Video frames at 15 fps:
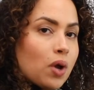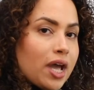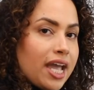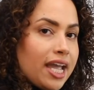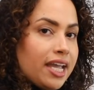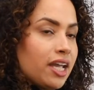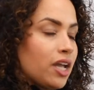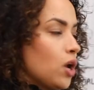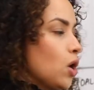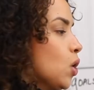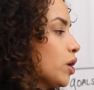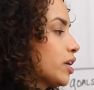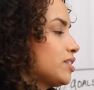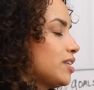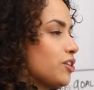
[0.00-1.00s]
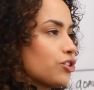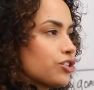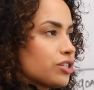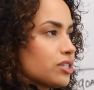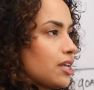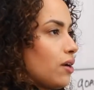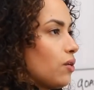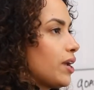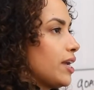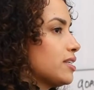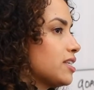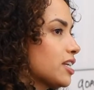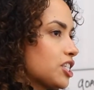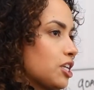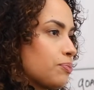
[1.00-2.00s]
way because then you're just like, okay,
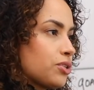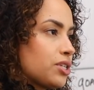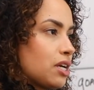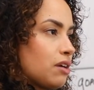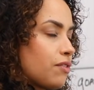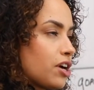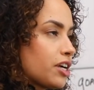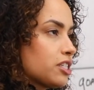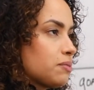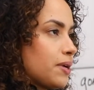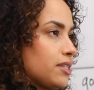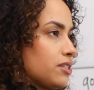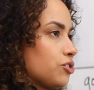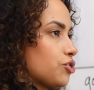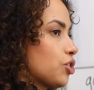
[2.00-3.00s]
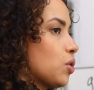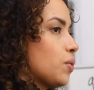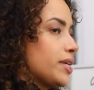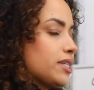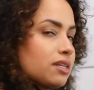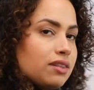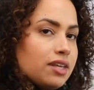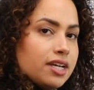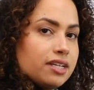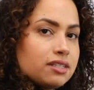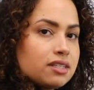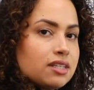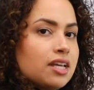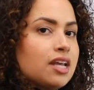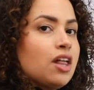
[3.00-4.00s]
60% of our expenses are going to
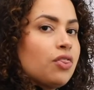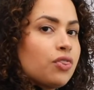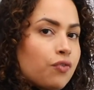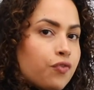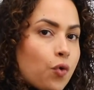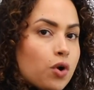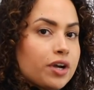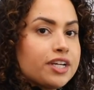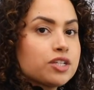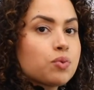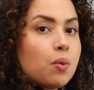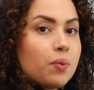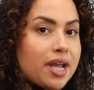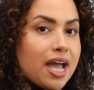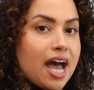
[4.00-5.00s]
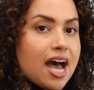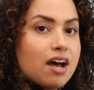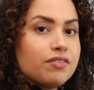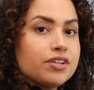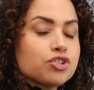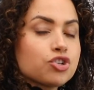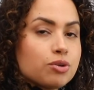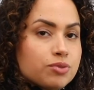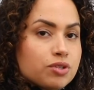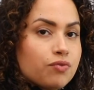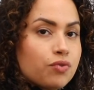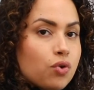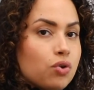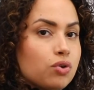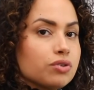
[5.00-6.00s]
this. The 40 is what we have in terms
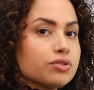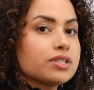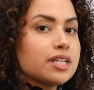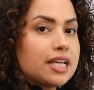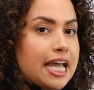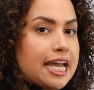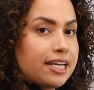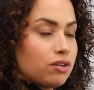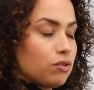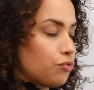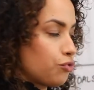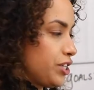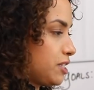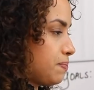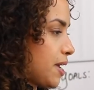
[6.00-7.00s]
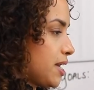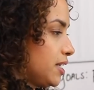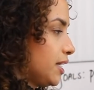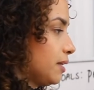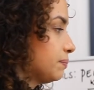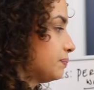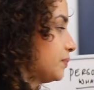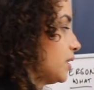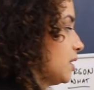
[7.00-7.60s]
of goals and guilt-free spending,